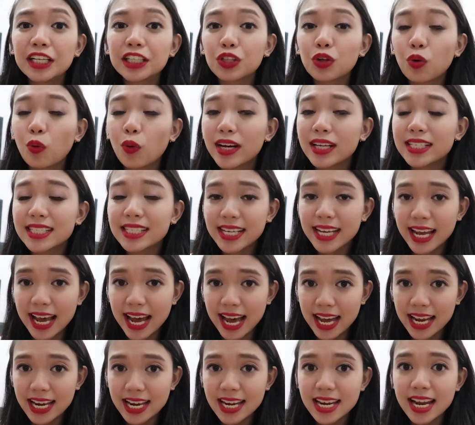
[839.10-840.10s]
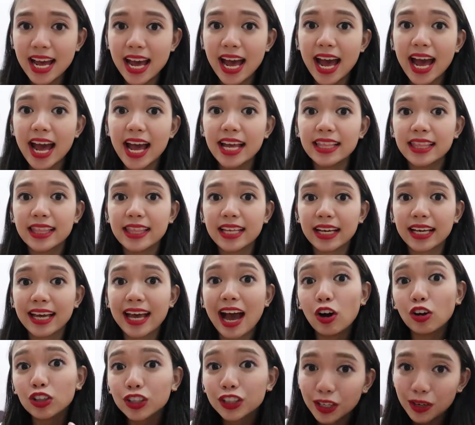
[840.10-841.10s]
towards the end and the
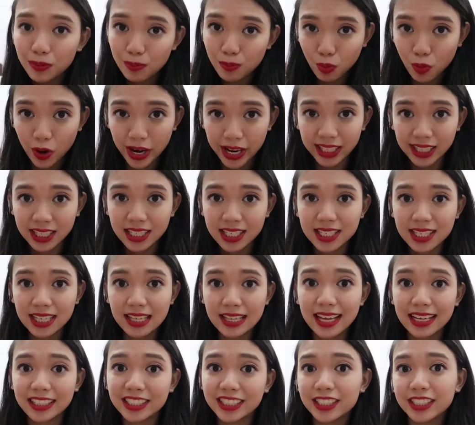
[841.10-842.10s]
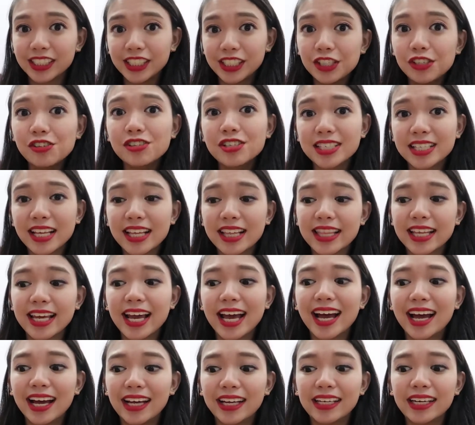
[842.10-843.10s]
counterpoints that she used in the
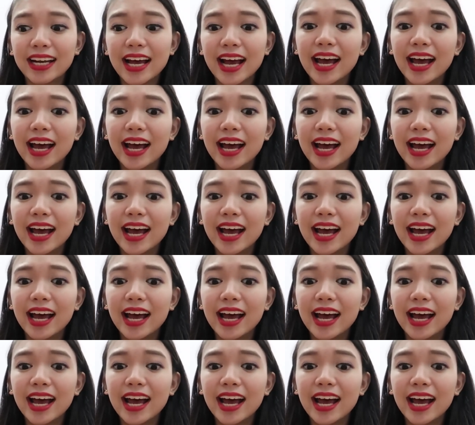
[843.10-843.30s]
end,